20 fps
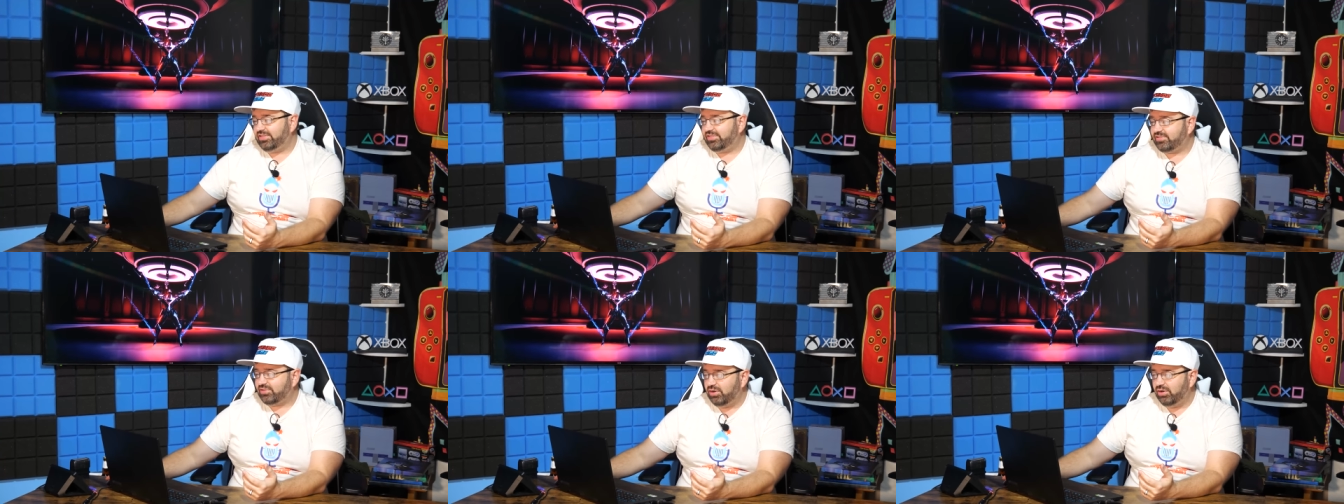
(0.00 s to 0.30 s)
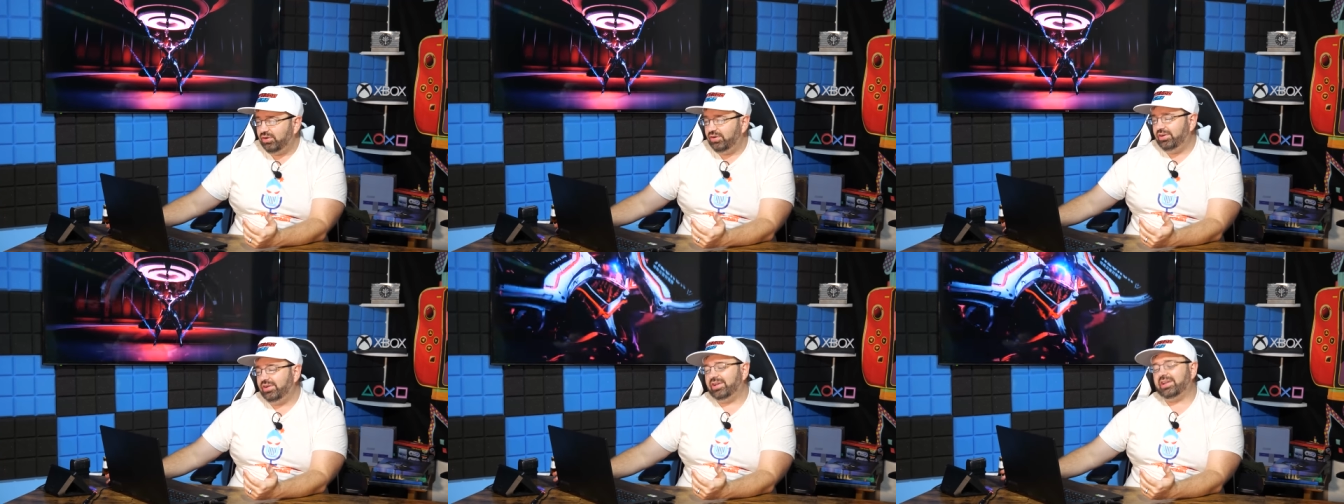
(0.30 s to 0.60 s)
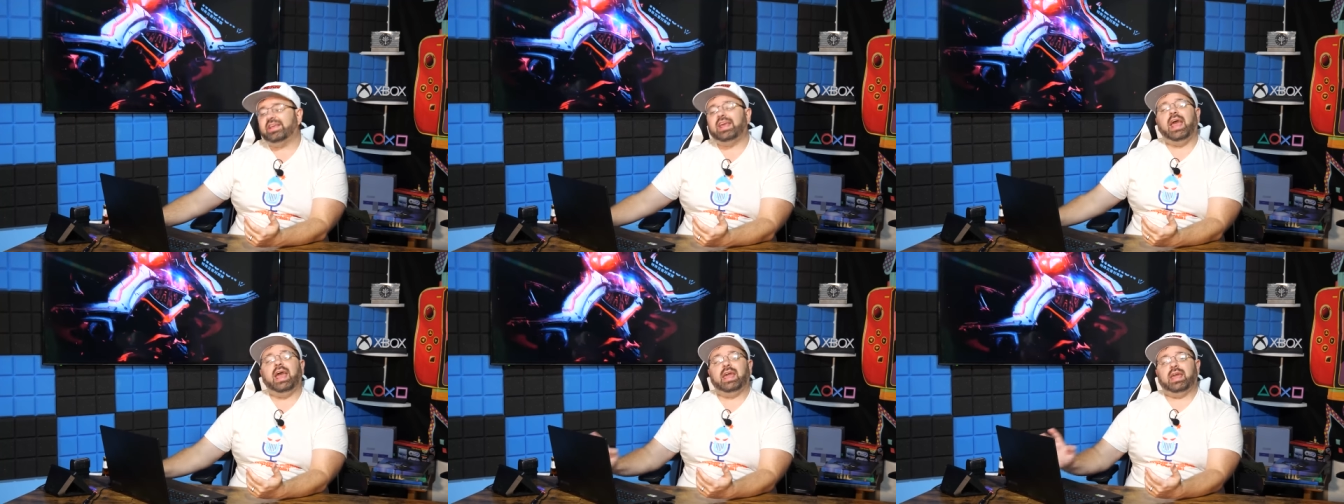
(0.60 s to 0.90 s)

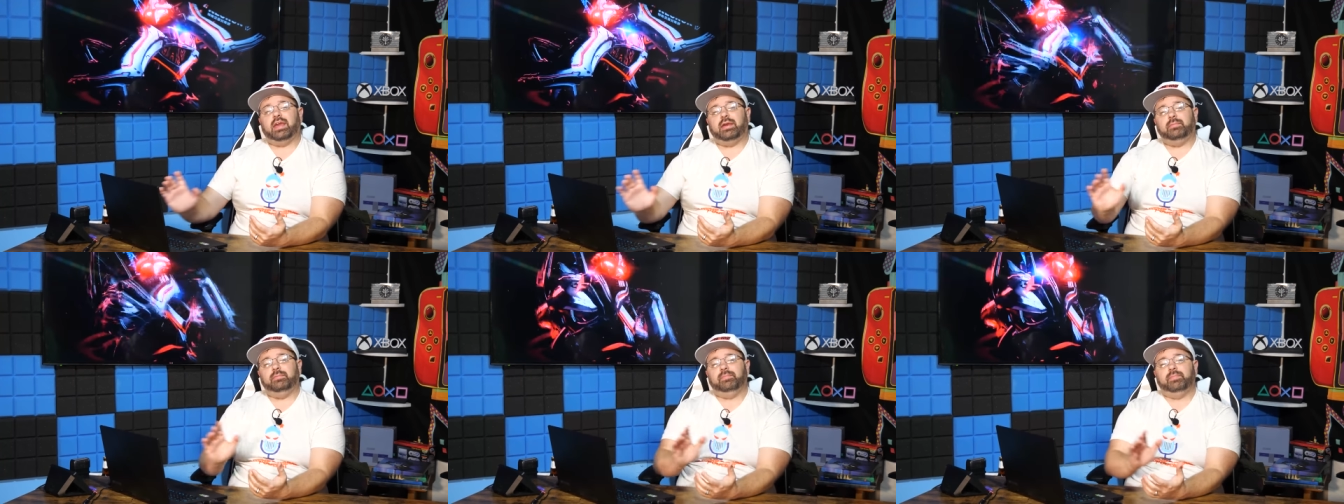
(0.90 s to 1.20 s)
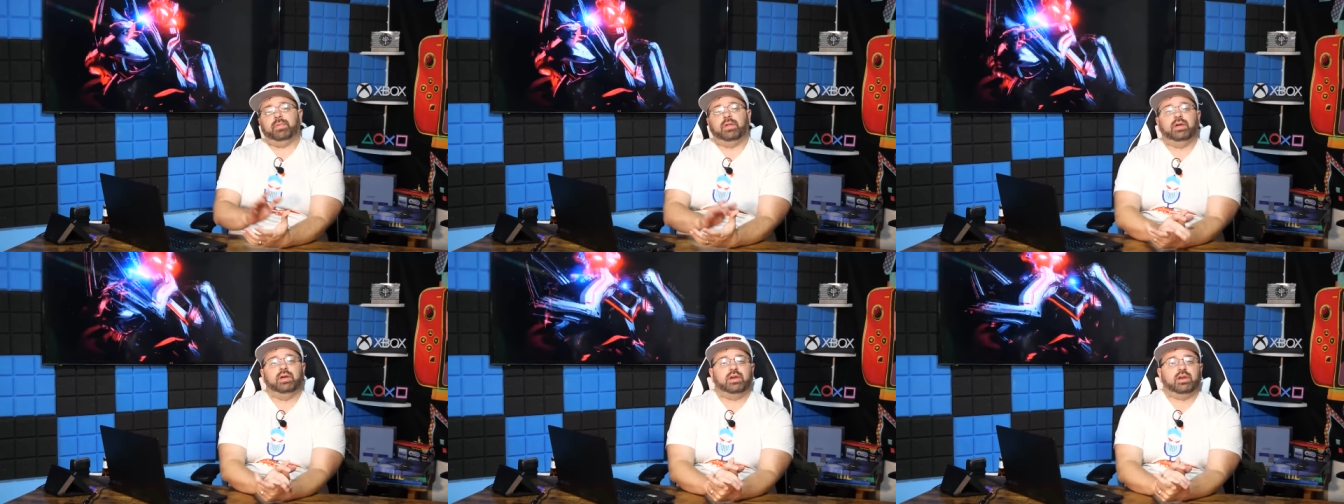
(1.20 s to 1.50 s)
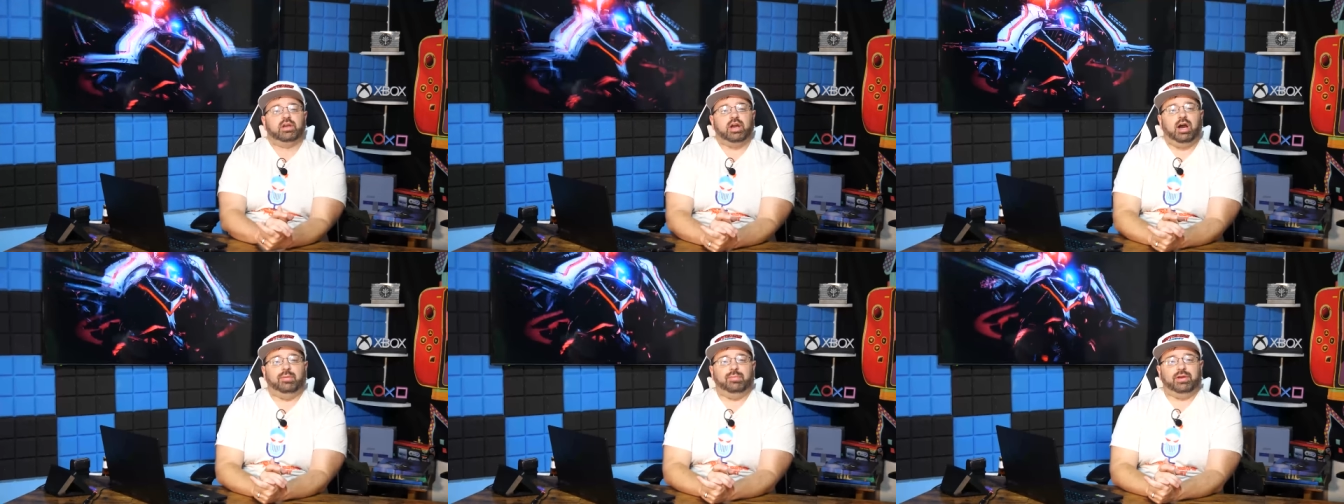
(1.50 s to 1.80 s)
certain game
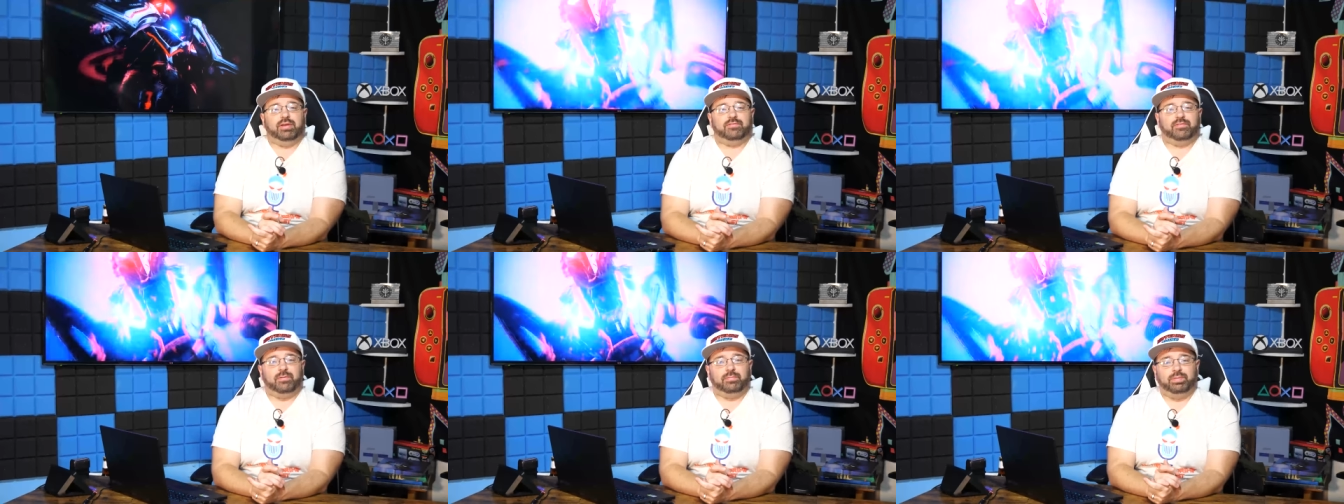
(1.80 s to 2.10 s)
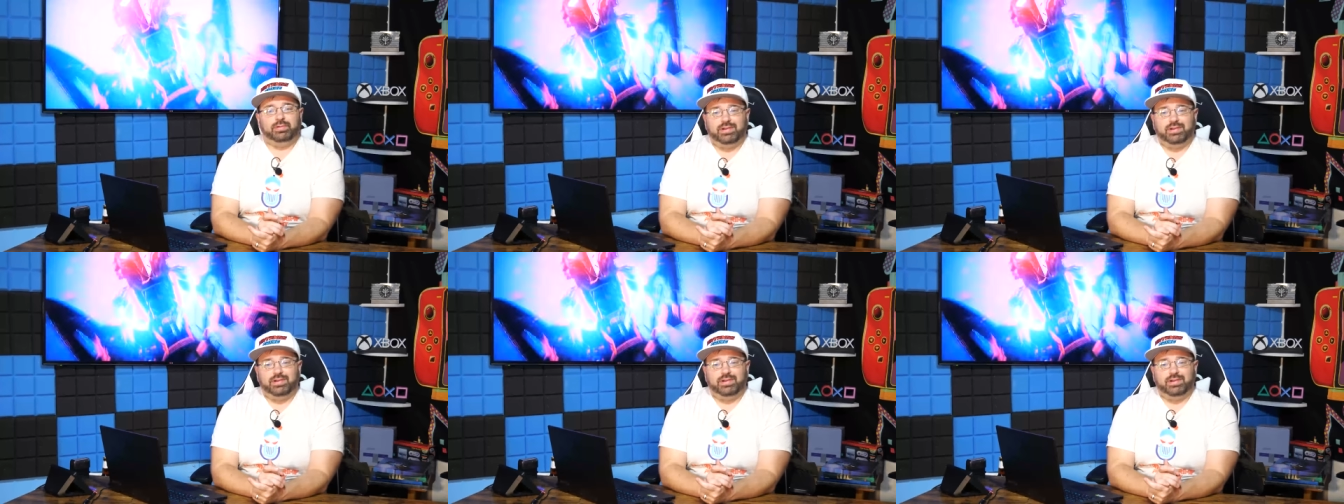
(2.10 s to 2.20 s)
coming from